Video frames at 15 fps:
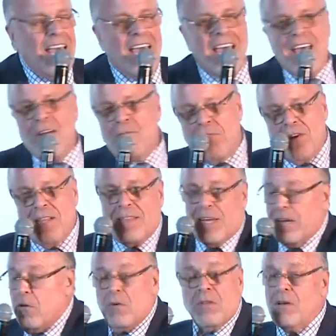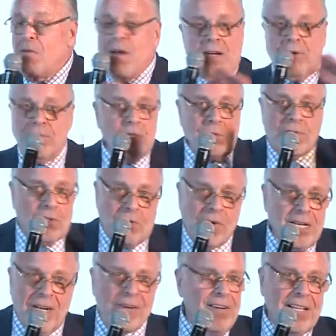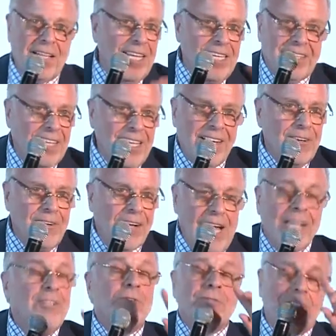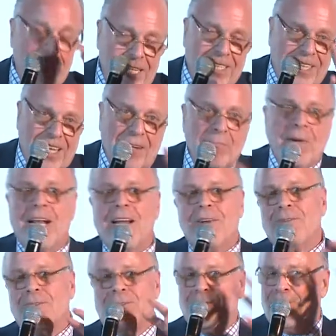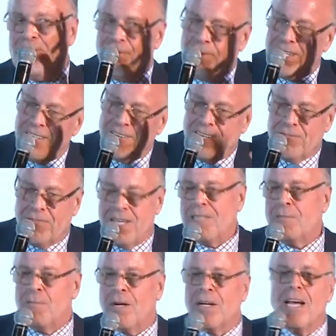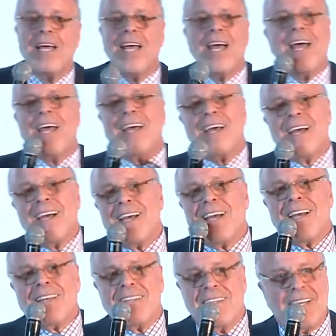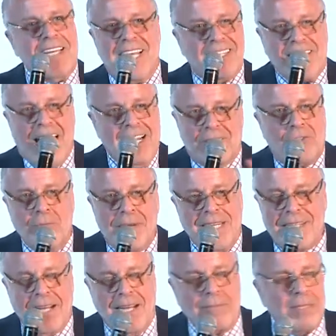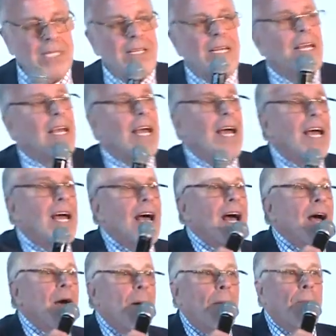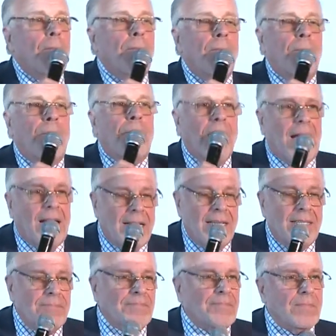everything. Although I don't use Twitter and LinkedIn, and I use LinkedIn, but I don't use Twitter and Facebook. Gets hacked too many times. But